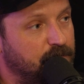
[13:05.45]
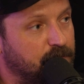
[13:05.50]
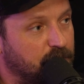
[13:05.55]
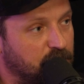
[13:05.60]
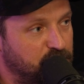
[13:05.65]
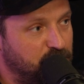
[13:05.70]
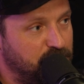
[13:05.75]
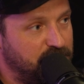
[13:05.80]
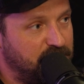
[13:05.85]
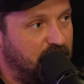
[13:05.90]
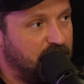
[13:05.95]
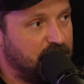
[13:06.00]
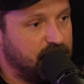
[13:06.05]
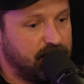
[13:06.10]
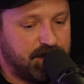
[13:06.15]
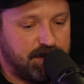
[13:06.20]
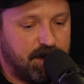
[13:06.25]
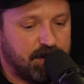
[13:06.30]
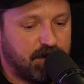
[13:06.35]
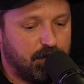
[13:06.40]
1st Battalion,
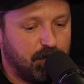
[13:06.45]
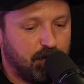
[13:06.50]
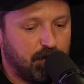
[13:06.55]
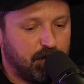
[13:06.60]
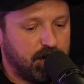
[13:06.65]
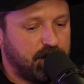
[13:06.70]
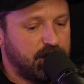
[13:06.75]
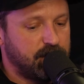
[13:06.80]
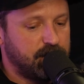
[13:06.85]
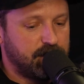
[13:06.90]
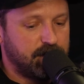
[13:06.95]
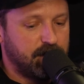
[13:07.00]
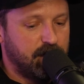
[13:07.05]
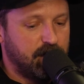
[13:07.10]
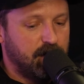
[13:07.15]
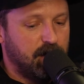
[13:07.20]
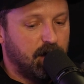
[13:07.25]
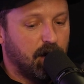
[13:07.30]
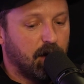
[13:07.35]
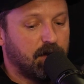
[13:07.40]
2nd Marines,
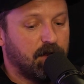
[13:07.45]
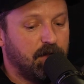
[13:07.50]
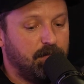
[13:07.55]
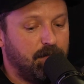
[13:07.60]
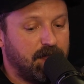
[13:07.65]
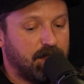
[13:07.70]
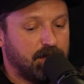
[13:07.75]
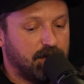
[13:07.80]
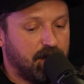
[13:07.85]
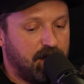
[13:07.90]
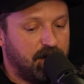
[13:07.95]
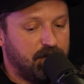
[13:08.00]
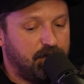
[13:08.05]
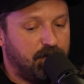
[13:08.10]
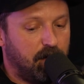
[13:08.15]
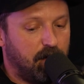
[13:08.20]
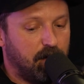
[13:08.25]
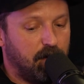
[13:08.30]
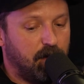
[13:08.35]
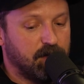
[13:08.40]
are going to make
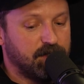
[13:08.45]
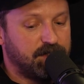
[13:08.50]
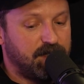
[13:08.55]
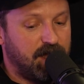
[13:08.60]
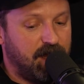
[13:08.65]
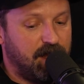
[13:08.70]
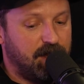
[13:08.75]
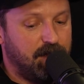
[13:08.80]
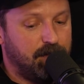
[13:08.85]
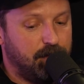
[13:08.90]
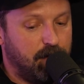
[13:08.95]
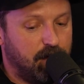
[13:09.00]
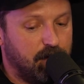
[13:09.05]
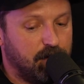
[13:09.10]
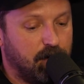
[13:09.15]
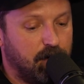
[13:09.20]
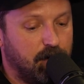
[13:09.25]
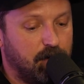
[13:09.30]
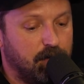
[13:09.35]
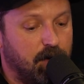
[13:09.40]
landfall on
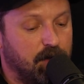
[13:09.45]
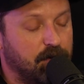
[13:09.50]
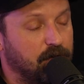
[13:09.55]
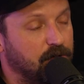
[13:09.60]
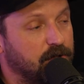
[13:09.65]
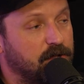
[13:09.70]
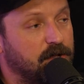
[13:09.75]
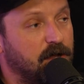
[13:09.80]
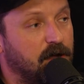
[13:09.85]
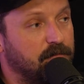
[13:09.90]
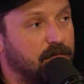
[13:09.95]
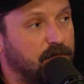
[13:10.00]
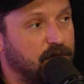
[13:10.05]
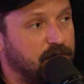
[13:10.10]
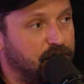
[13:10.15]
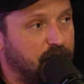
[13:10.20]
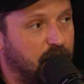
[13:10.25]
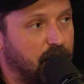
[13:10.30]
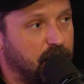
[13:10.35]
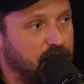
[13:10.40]
Tanambogo under the cover
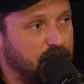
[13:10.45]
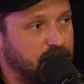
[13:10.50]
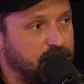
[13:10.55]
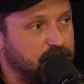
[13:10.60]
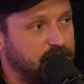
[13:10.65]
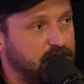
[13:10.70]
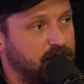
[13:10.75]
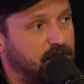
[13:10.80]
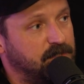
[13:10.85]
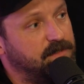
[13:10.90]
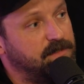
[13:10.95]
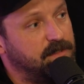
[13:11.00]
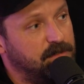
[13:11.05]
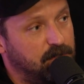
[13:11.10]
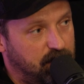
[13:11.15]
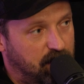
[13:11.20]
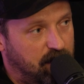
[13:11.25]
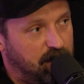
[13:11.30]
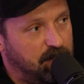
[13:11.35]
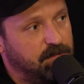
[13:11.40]
of darkness. That's
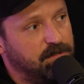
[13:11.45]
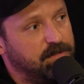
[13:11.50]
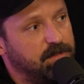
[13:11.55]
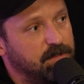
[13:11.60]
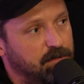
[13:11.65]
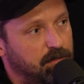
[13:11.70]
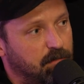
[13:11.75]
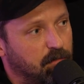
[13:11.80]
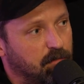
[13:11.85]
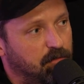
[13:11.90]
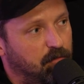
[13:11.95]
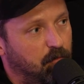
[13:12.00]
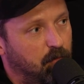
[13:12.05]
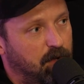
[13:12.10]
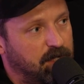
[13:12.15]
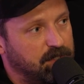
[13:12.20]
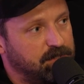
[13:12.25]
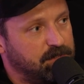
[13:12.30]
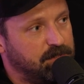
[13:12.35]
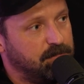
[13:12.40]
the island to the
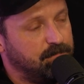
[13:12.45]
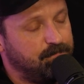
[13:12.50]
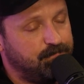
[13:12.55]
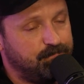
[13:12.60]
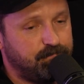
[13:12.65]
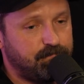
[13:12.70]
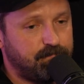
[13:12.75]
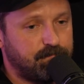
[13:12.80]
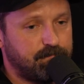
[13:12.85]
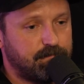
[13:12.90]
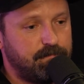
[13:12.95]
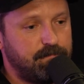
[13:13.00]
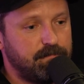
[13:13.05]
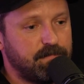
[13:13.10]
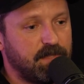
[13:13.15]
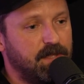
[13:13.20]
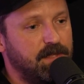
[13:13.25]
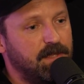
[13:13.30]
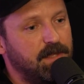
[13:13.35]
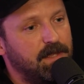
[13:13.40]
northwest.
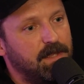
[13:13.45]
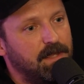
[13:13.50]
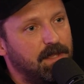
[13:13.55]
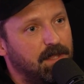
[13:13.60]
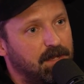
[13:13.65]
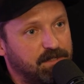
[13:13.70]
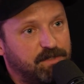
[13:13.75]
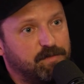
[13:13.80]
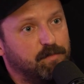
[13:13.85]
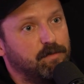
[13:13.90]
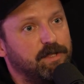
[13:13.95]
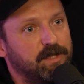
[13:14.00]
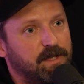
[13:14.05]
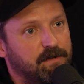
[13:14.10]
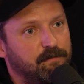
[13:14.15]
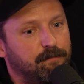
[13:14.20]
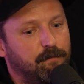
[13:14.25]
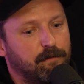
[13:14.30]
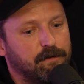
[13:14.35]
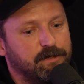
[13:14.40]
And it's really
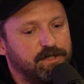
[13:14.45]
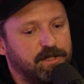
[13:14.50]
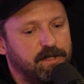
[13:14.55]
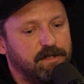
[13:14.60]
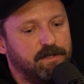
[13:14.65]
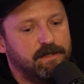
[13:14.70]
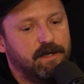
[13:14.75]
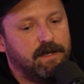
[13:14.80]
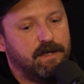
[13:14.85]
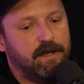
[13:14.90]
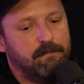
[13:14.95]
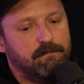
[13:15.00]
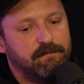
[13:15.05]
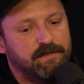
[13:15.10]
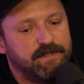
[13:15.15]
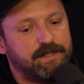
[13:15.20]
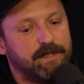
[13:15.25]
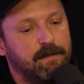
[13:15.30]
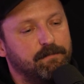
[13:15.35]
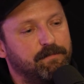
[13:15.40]
unfortunate.
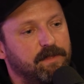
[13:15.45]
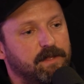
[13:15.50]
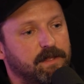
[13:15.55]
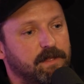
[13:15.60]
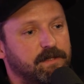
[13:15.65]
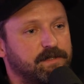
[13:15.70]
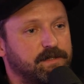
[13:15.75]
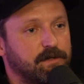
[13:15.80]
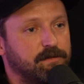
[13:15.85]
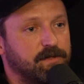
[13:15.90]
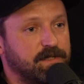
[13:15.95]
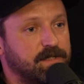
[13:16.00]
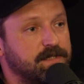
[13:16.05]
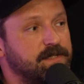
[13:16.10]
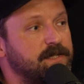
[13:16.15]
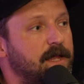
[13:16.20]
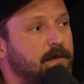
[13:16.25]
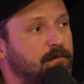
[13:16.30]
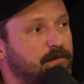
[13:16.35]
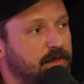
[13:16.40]
So this
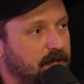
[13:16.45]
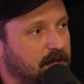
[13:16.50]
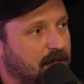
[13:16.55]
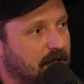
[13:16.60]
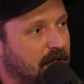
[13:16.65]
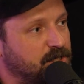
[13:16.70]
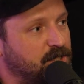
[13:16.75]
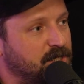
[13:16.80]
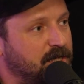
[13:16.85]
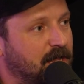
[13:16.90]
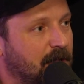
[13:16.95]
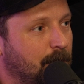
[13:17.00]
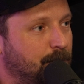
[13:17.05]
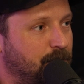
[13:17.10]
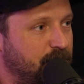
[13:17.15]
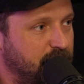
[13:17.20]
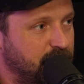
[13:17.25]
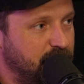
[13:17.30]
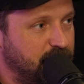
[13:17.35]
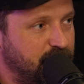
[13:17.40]
same thing actually
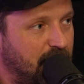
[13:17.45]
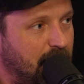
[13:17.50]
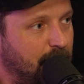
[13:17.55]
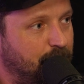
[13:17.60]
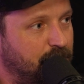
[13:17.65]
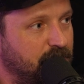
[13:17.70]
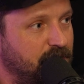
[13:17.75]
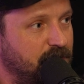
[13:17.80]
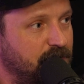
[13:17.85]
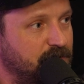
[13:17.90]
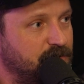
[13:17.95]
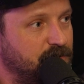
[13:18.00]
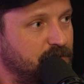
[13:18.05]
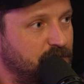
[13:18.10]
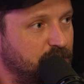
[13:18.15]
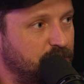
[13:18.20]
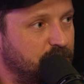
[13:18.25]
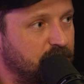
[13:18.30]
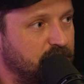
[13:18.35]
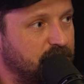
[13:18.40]
happened to the Japanese
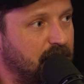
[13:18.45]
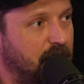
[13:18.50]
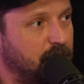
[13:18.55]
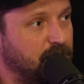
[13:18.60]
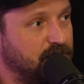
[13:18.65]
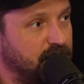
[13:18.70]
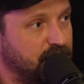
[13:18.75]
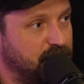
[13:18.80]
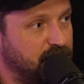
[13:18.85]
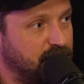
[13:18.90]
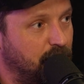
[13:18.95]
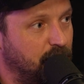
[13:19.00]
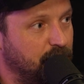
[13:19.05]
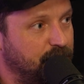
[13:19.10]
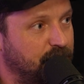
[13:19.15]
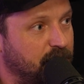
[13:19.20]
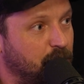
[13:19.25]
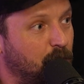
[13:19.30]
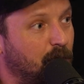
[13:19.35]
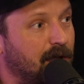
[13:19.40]
unit that was
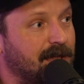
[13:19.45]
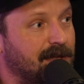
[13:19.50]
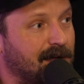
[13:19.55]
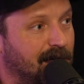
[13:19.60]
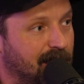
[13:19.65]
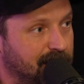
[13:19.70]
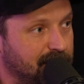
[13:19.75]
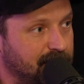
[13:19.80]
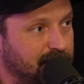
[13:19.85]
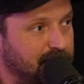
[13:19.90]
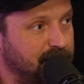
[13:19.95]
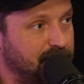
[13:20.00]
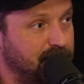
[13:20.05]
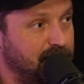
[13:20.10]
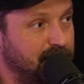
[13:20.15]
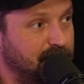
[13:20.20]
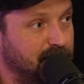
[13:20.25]
assaulting Wake Island.